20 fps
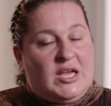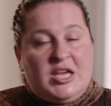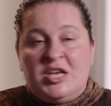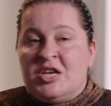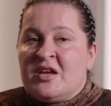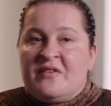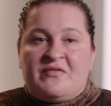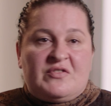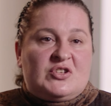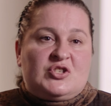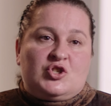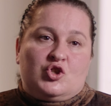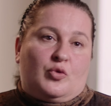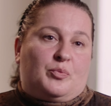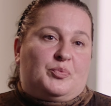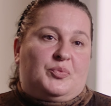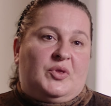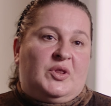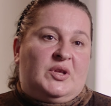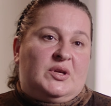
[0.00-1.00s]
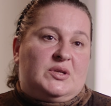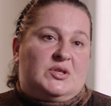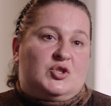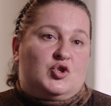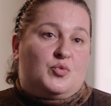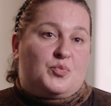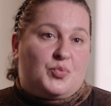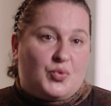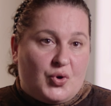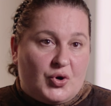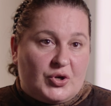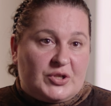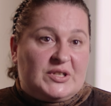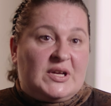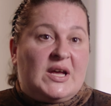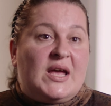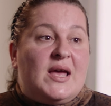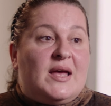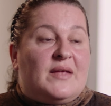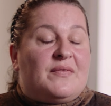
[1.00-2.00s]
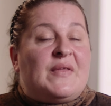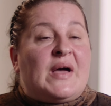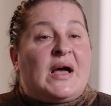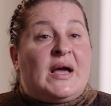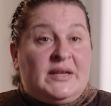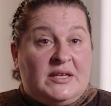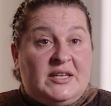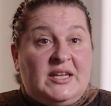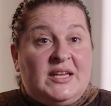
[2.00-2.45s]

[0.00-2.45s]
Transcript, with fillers: it never stopped the support that I